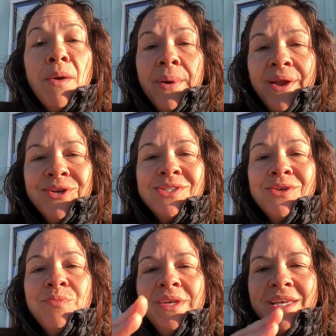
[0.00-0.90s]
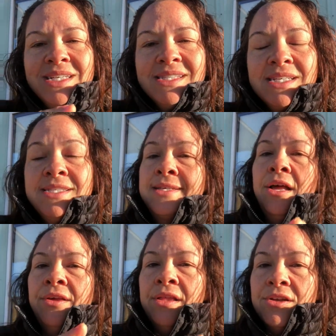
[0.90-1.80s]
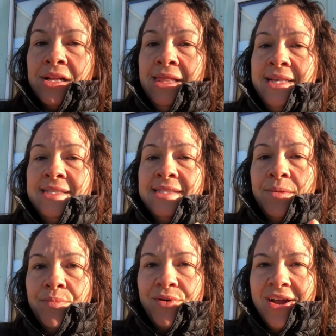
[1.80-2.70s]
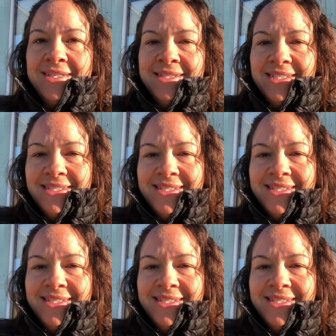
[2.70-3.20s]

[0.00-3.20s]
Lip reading: but also begins the cellular cleansing process.